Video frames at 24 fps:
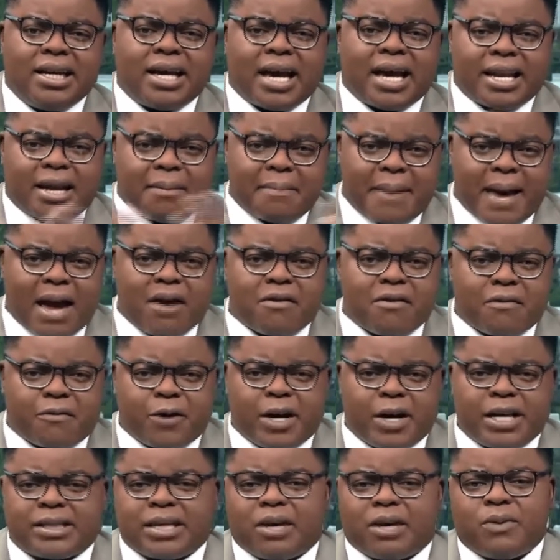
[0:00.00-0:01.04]
and I'm
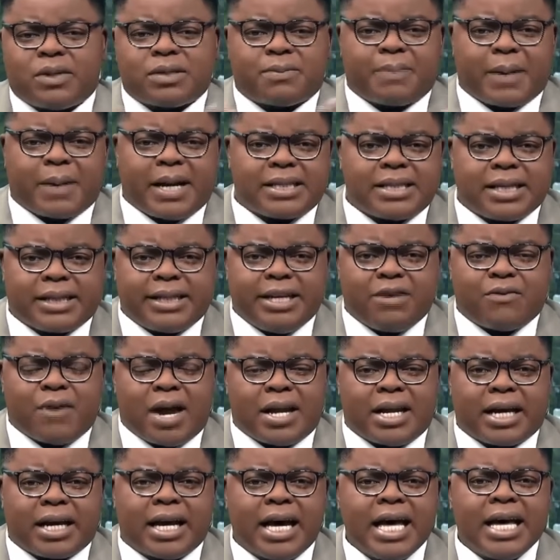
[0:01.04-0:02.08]
paraphrasing, was basically
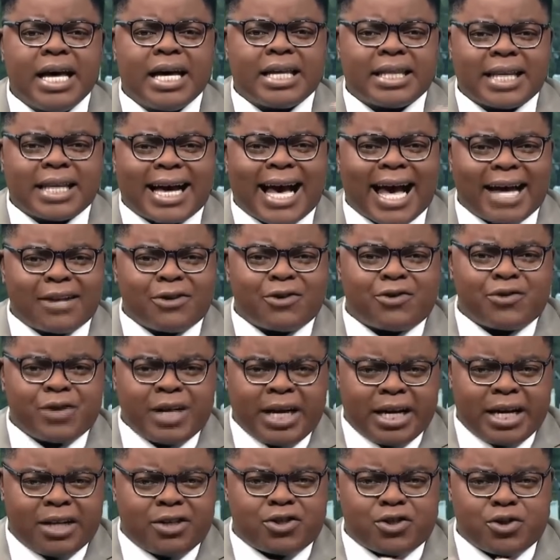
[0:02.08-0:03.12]
running the country
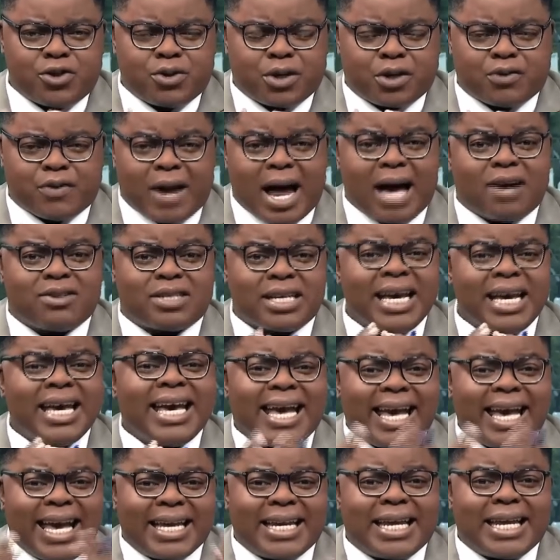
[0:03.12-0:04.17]
into the ground.
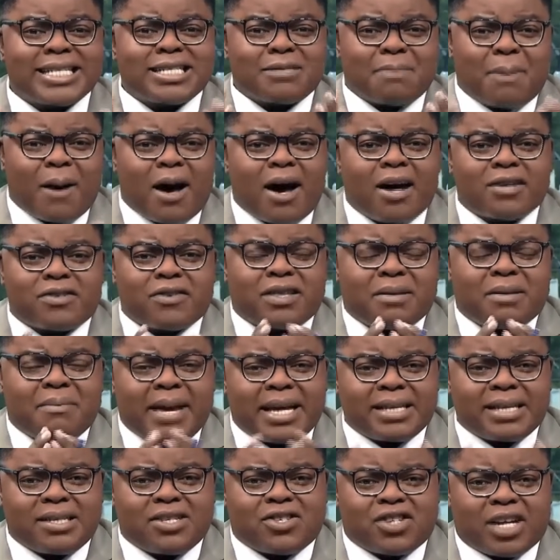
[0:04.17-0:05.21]
It is part of the
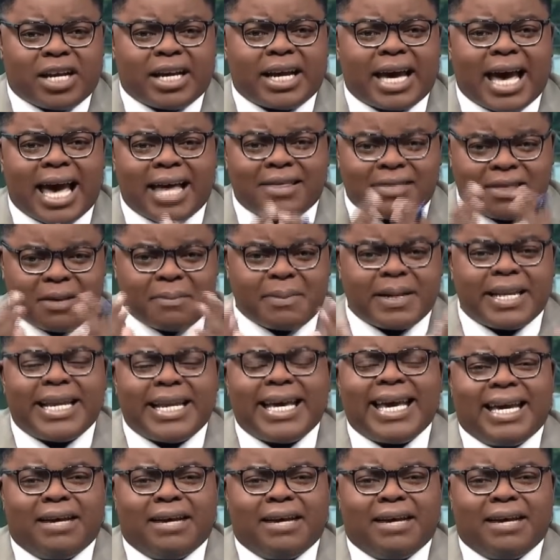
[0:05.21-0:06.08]
messaging and the belief.